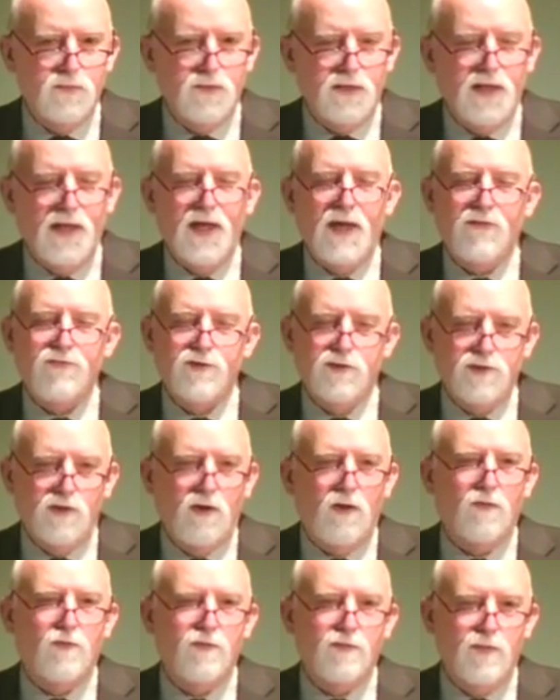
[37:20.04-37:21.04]
They have to
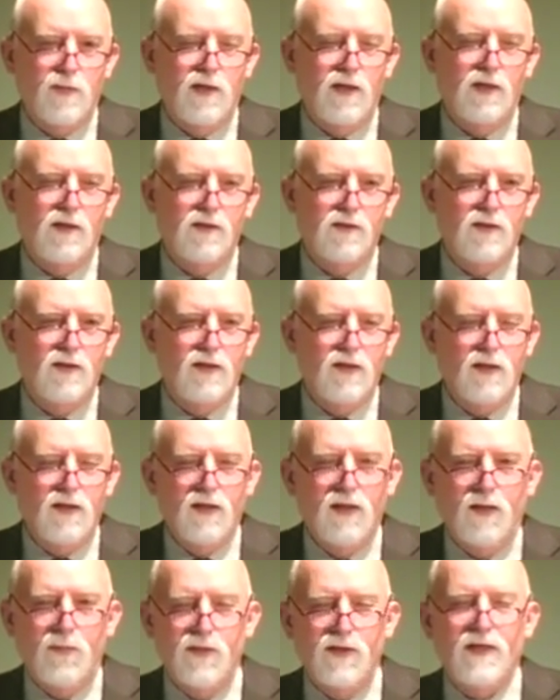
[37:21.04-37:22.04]
talk with me.
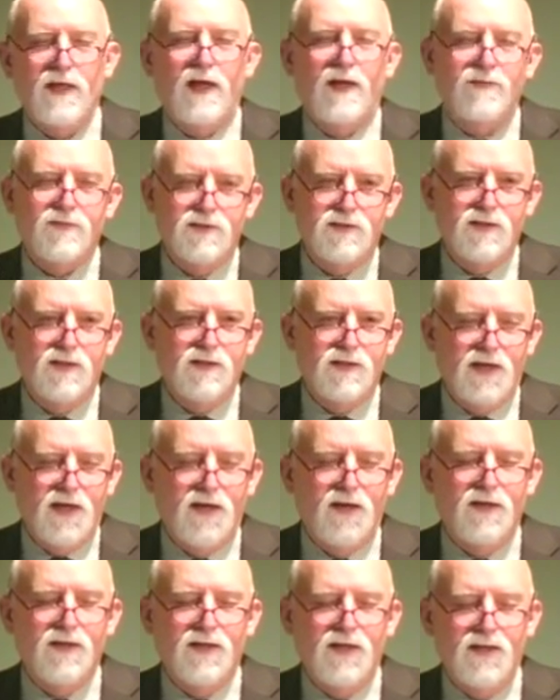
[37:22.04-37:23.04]
I mean, they have to sit
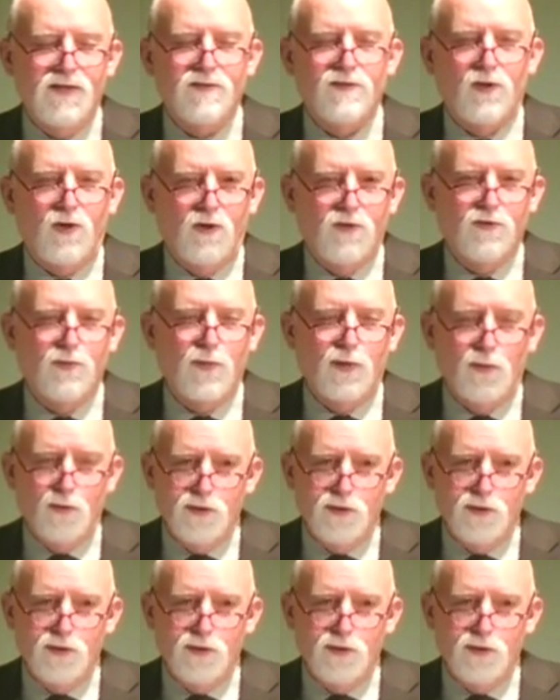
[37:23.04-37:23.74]
down and talk with me.